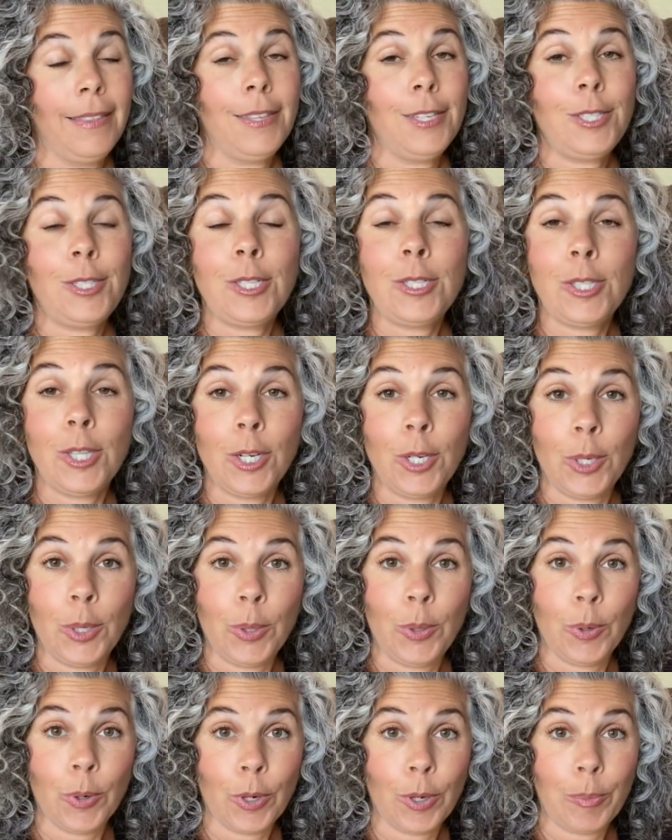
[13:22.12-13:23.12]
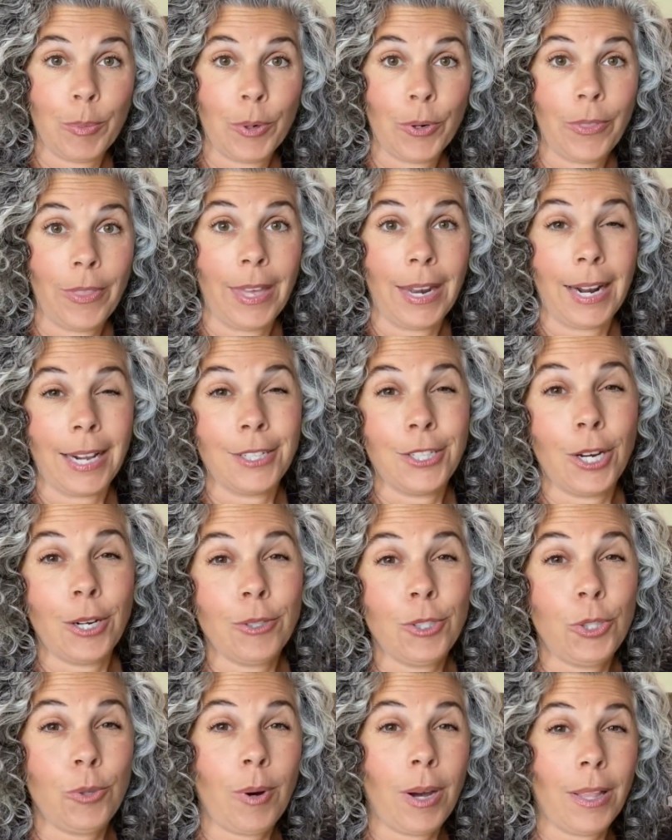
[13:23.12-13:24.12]
This is the new groomer that I
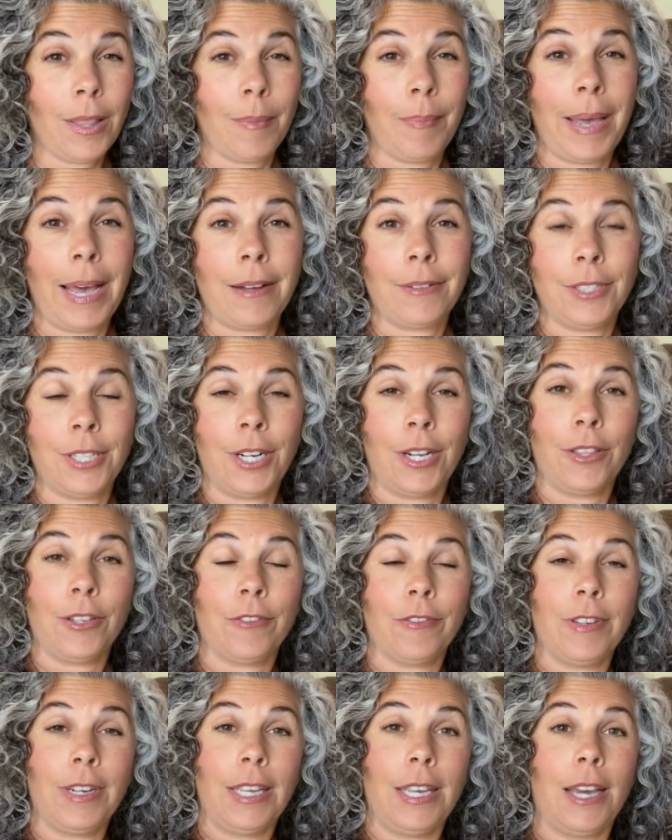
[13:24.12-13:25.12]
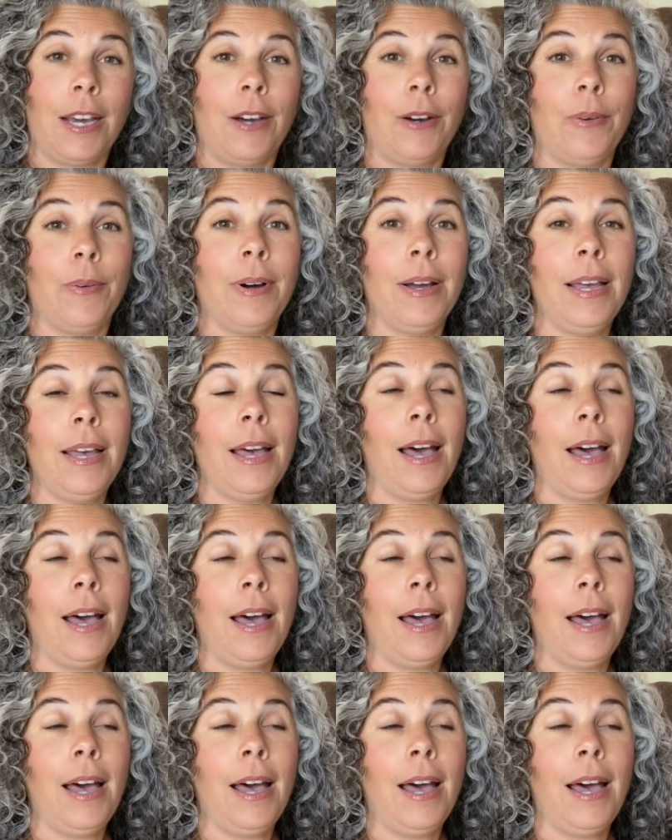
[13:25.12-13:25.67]
told you all about in another video.